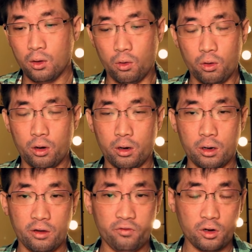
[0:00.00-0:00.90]
or
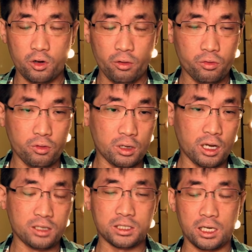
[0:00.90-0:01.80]
if you're going through
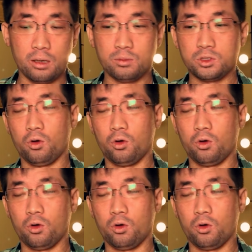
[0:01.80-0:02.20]
customs,